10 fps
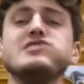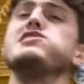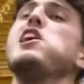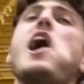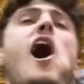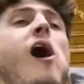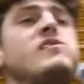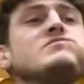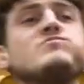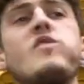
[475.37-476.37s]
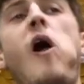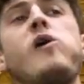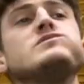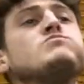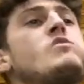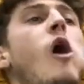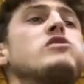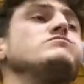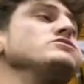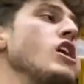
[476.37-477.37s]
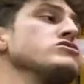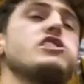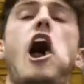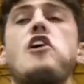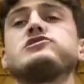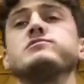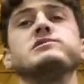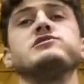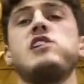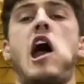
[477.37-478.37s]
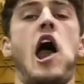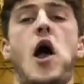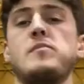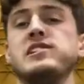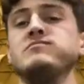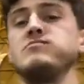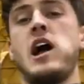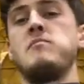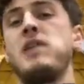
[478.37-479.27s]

yeah. Don't talk to me. You know how I be. I'm